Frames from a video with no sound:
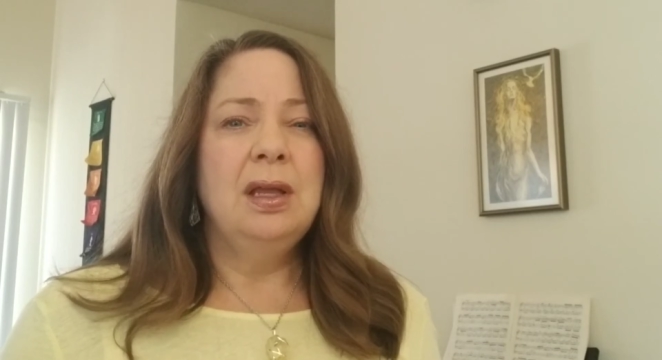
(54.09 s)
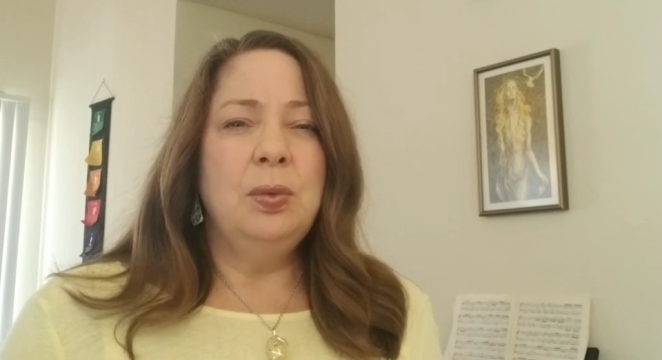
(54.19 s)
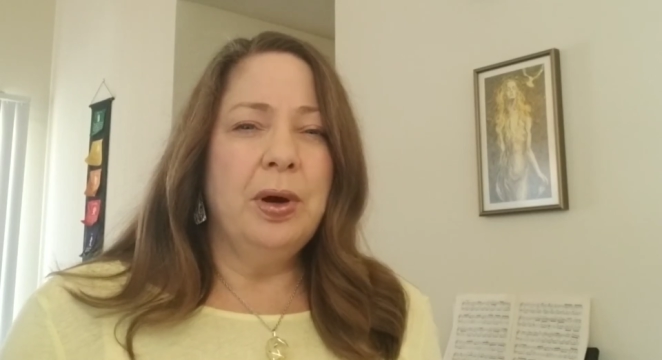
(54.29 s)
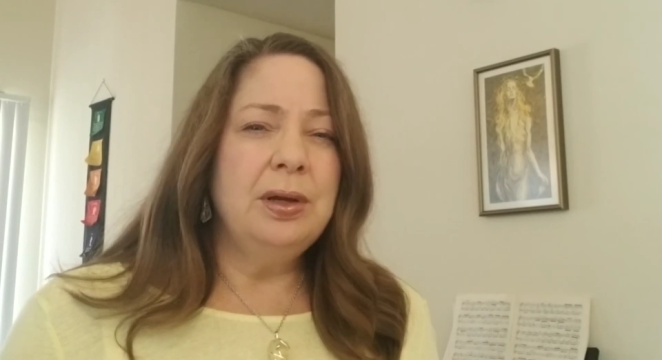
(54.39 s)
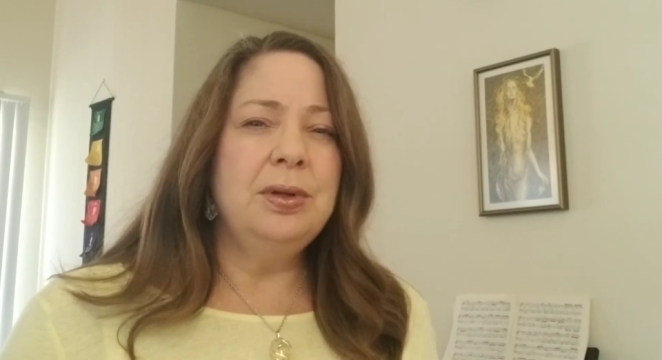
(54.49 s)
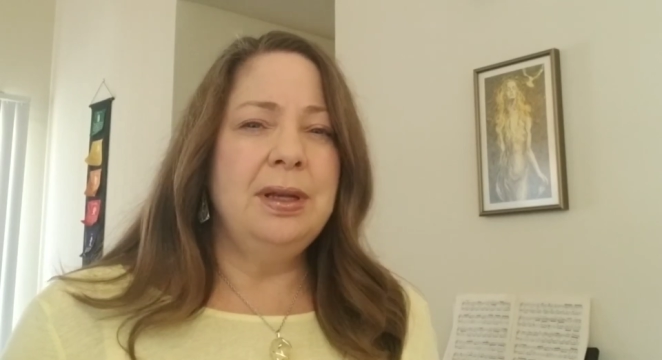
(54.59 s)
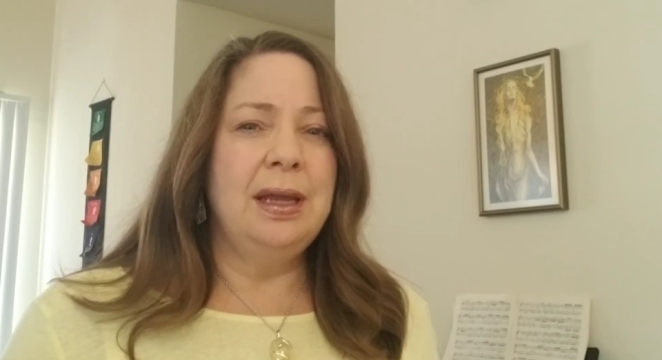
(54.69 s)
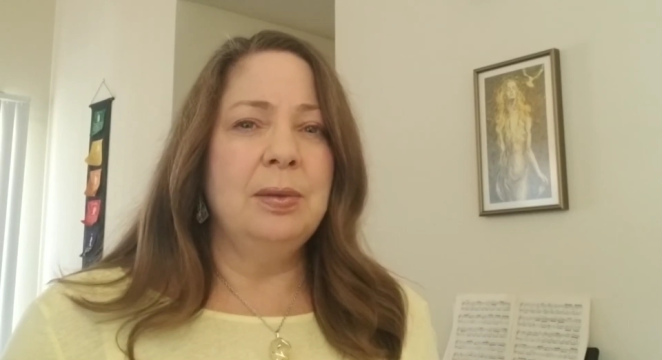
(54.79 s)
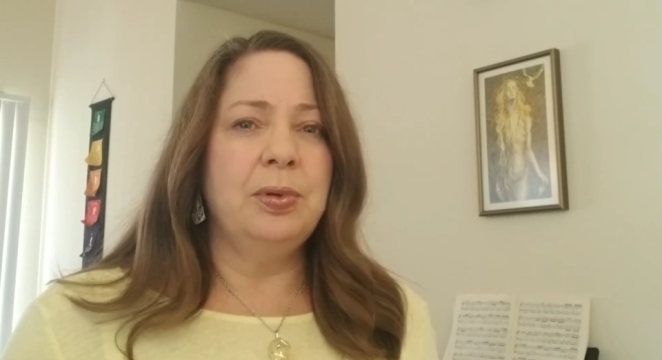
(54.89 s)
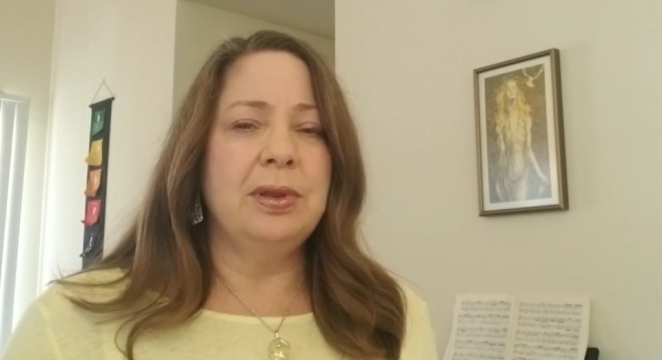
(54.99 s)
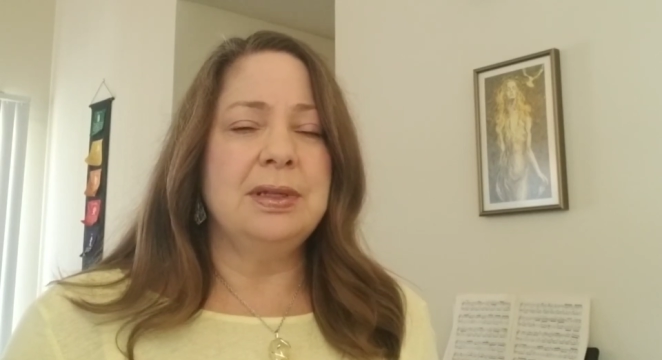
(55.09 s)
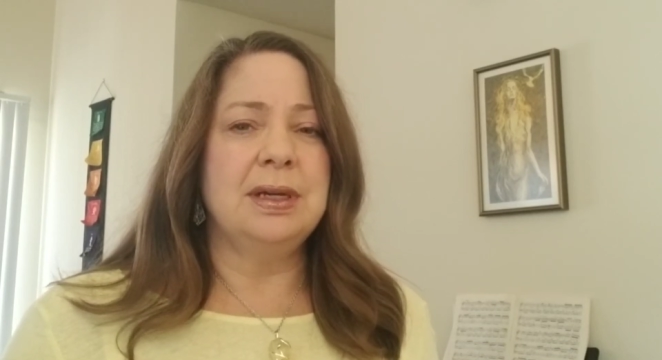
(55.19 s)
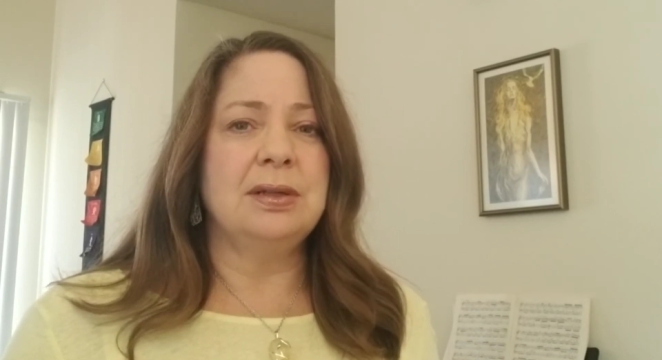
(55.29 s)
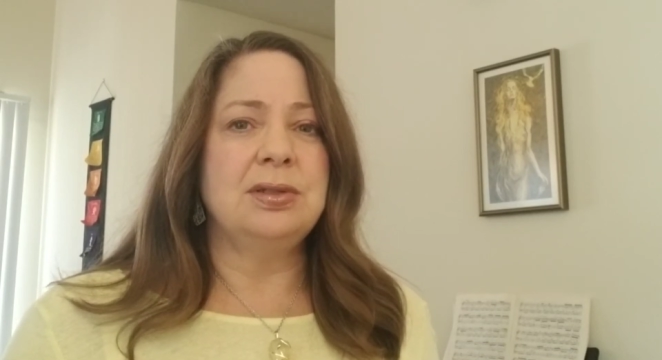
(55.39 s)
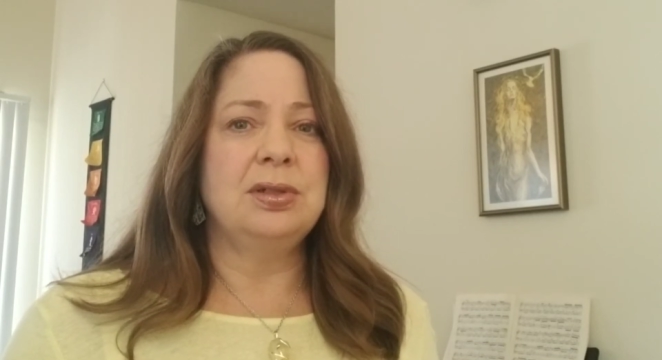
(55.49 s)
You want to enable the
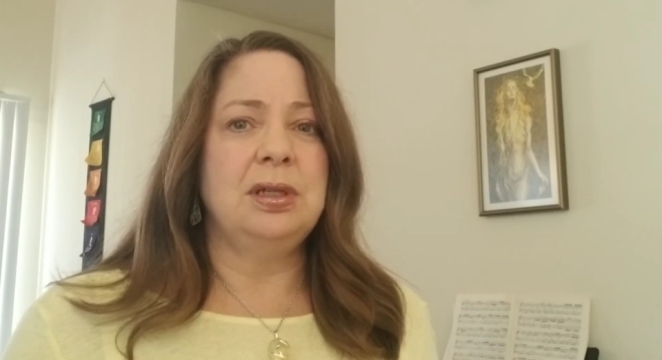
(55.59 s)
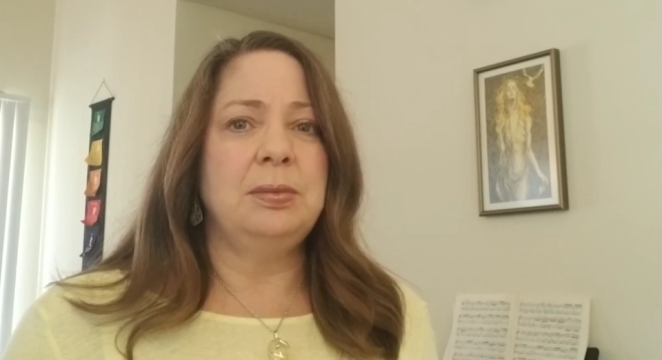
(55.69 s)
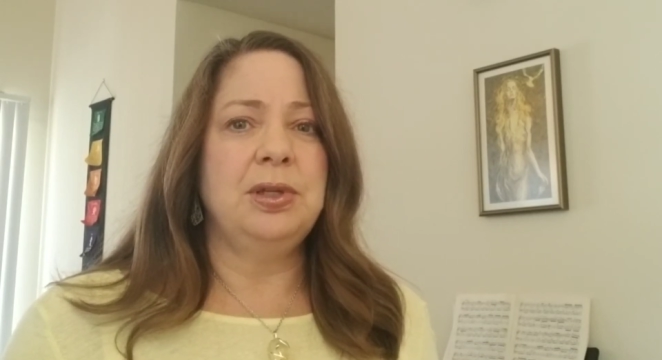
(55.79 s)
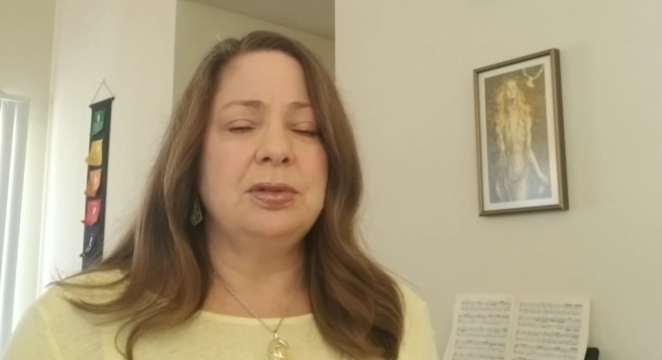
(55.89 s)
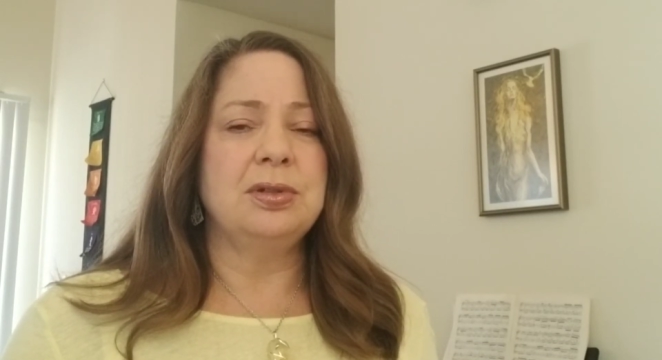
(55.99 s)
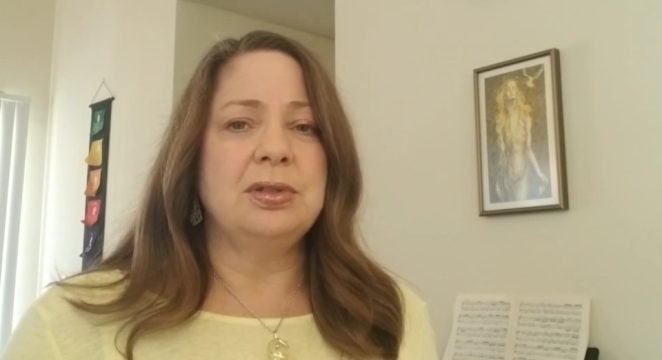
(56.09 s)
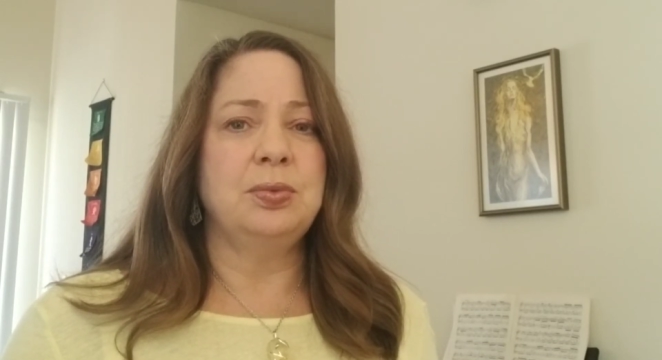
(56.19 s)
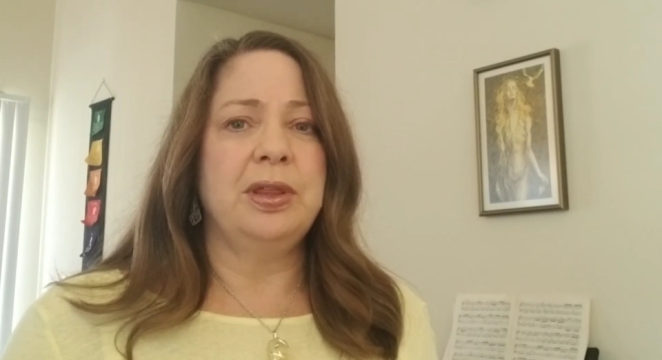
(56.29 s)
downstream users